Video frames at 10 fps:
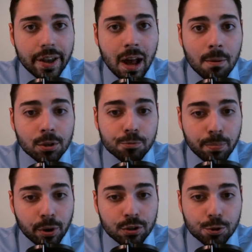how much
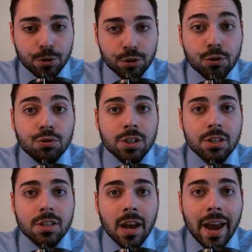Burns
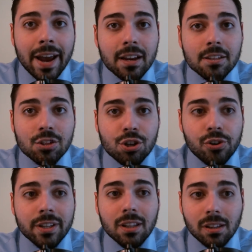produces and
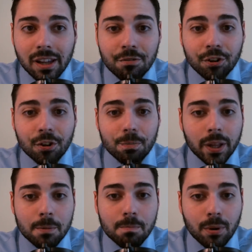considering the level of
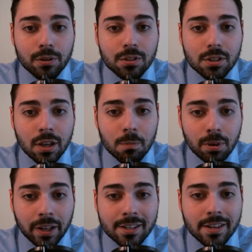play Burns
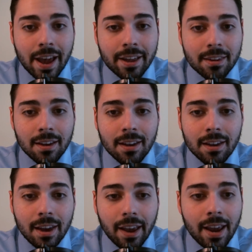plays at,
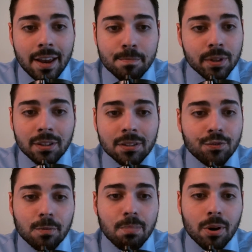8 millions
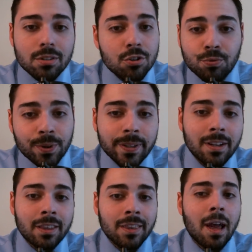for Burns is really
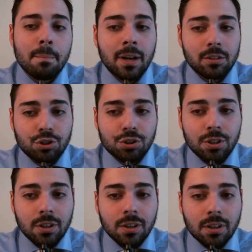not that much.
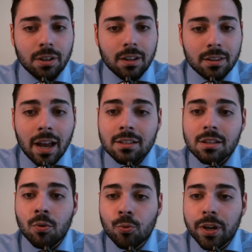That's
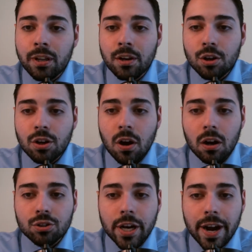a really good
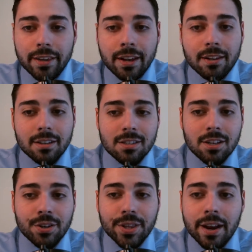contract, and
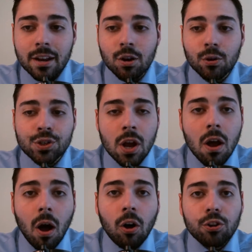consider that it goes
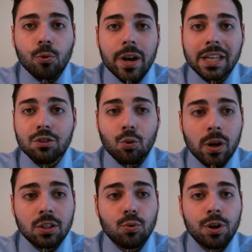all the way in
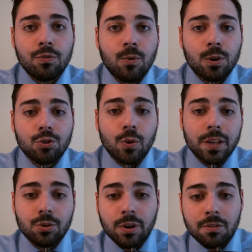2024,
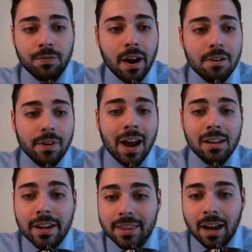2025. I
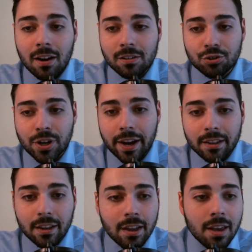like that contract.